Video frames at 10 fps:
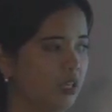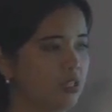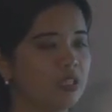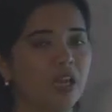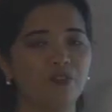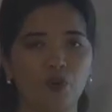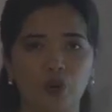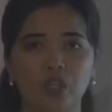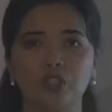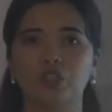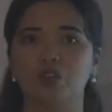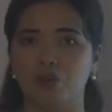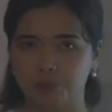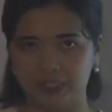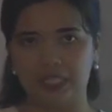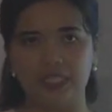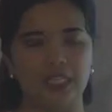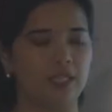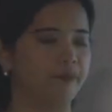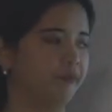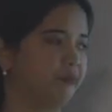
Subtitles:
is avoid complaining.